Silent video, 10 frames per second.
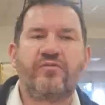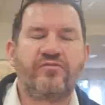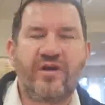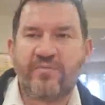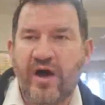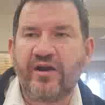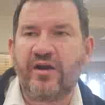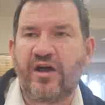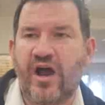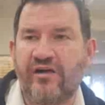Rabbanu
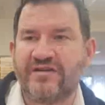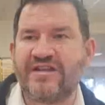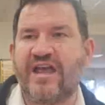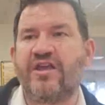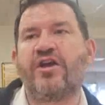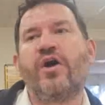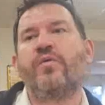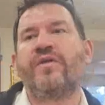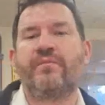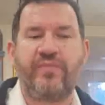l'chayra is saying you go
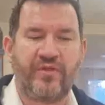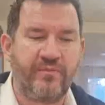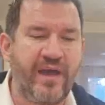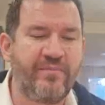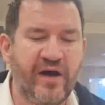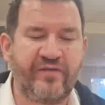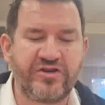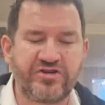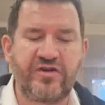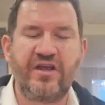with the main part of the
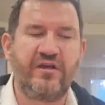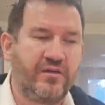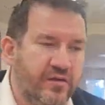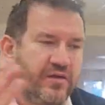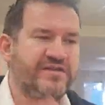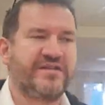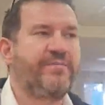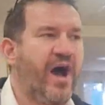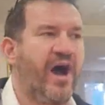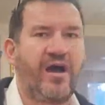tree is the
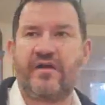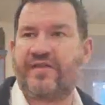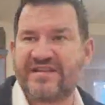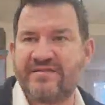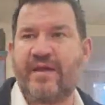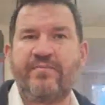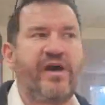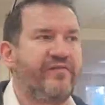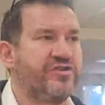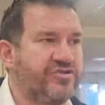bark. That's the main
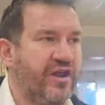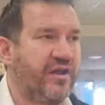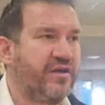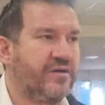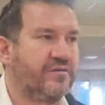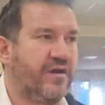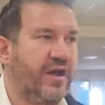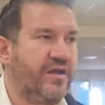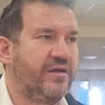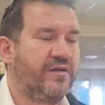part of the tree,
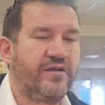right?